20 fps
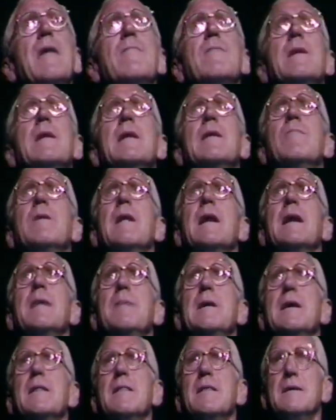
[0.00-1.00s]
really, when I'm
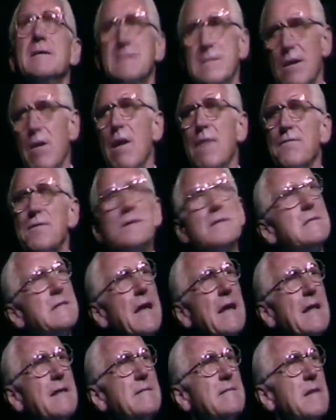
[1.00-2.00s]
in this office
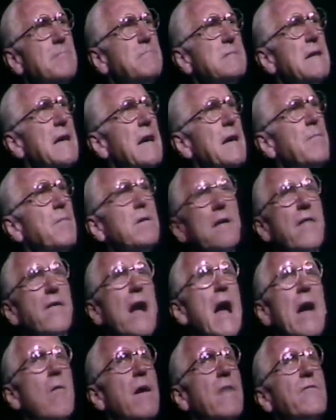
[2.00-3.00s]
that at some time or another,
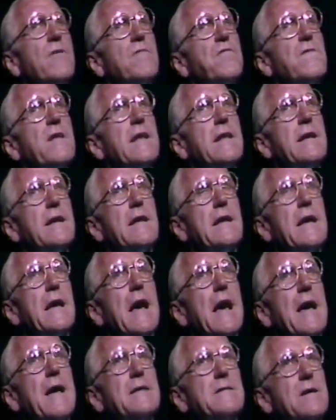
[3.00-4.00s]
however fleetingly,
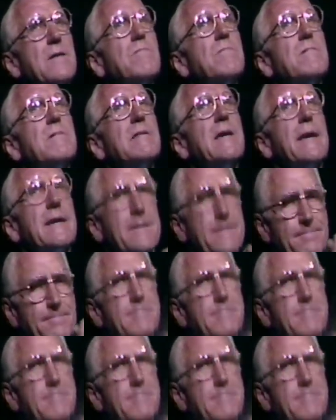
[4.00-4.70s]
I don't think